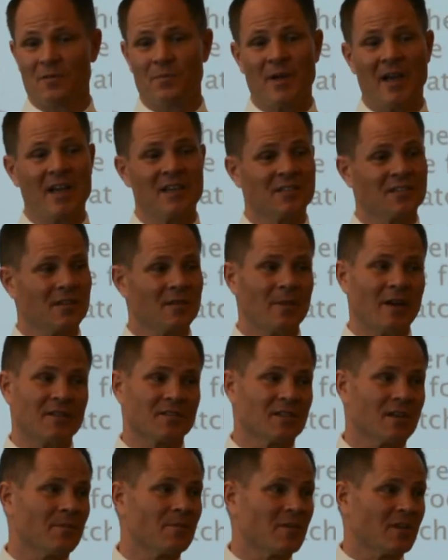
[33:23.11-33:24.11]
They're passionate
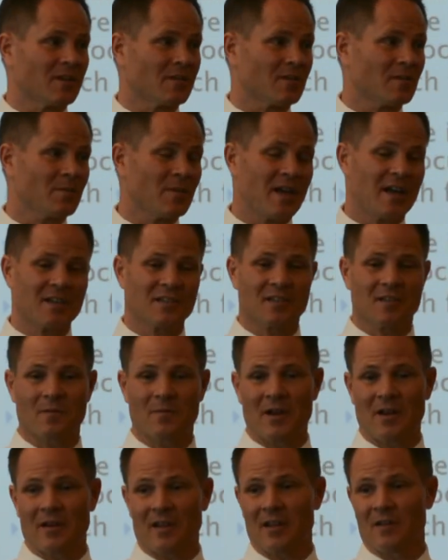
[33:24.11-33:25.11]
about something. They're passionate
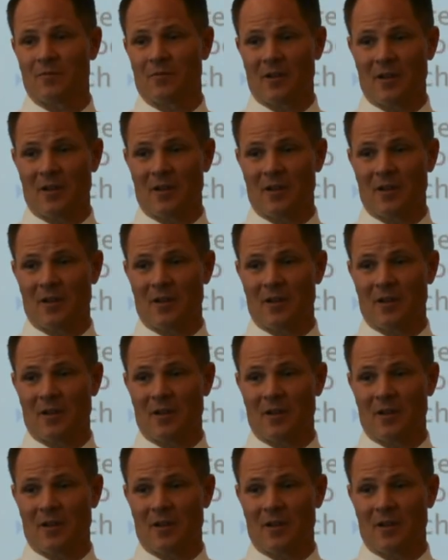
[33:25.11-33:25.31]
about, hey,